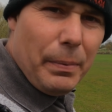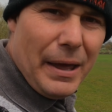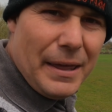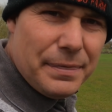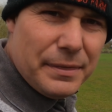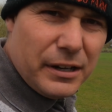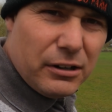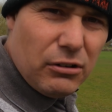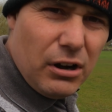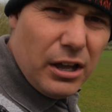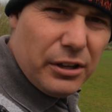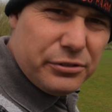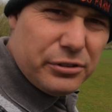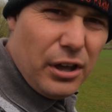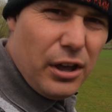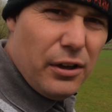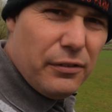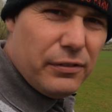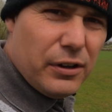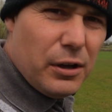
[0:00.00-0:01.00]
bend the grass
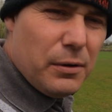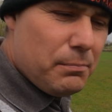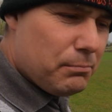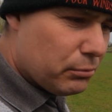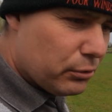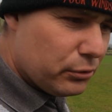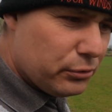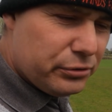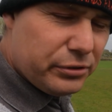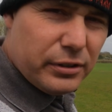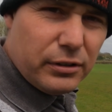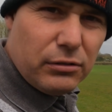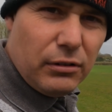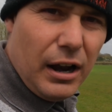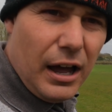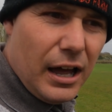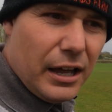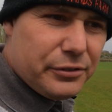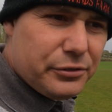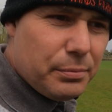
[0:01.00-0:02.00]
over, bruise the
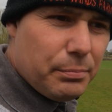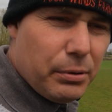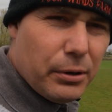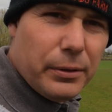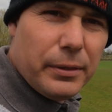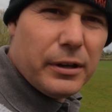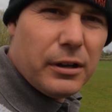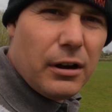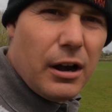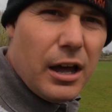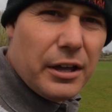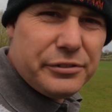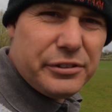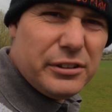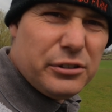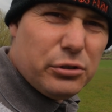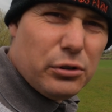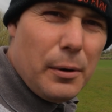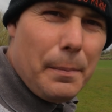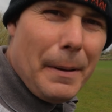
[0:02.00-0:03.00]
grass, put the grass
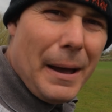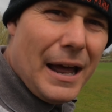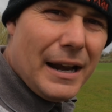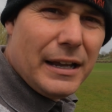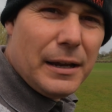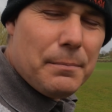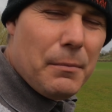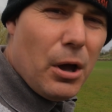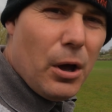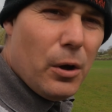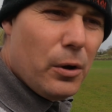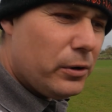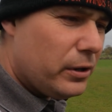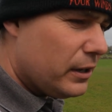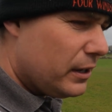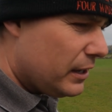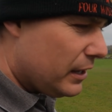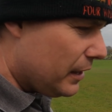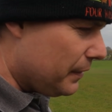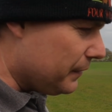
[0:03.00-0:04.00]
into a panic mode,
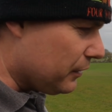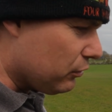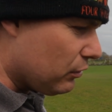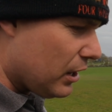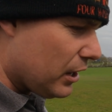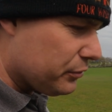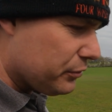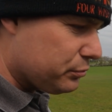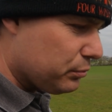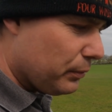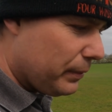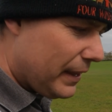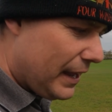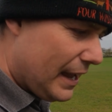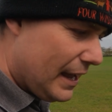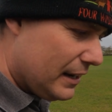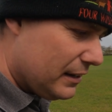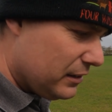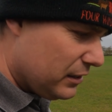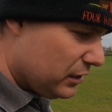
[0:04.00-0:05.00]
and the grass will
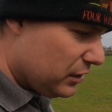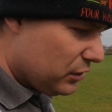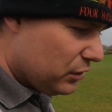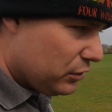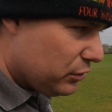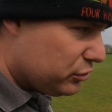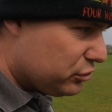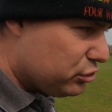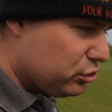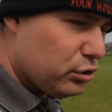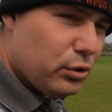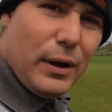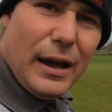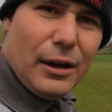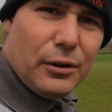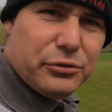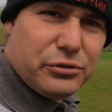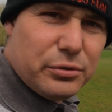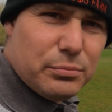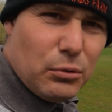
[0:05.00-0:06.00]
then shoot
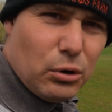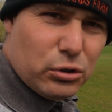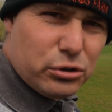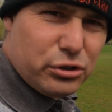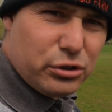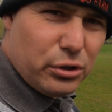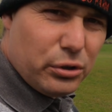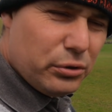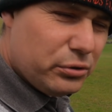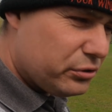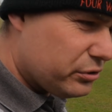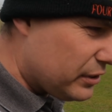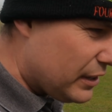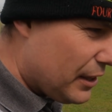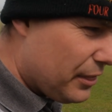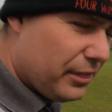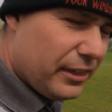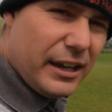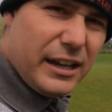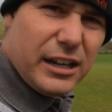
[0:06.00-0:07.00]
out some more shoots,
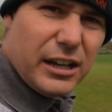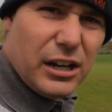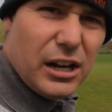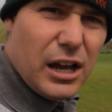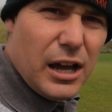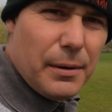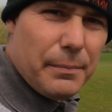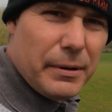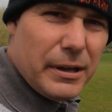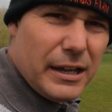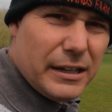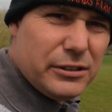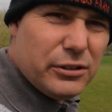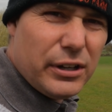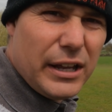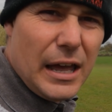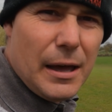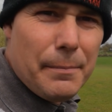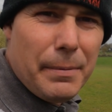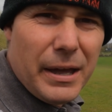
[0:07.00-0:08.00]
thicken up, and you'll
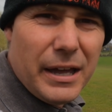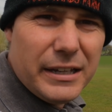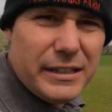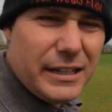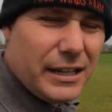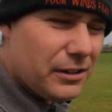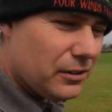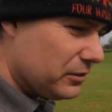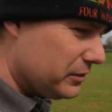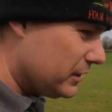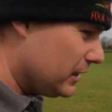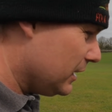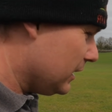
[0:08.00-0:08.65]
get a better yield.